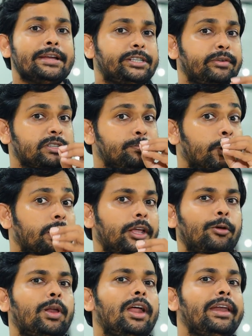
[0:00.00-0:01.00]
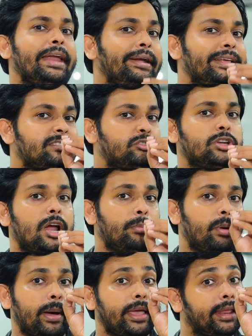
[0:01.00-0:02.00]
She was particularly
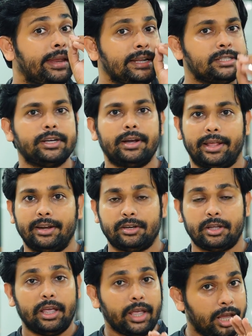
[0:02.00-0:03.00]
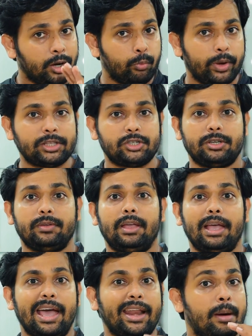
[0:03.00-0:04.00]
disturbed by an incident in which
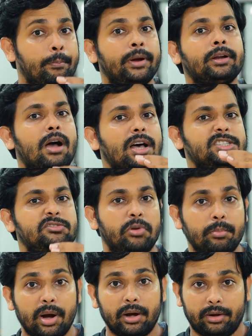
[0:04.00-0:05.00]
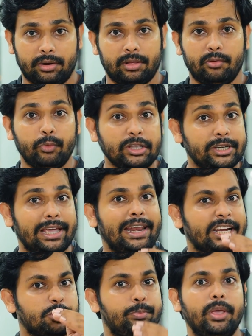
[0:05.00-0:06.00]
an upper caste woman,
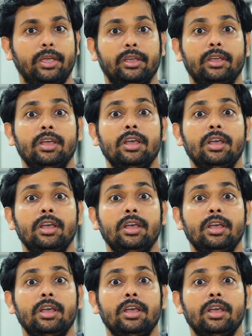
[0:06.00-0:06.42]
Vijayalakshmi,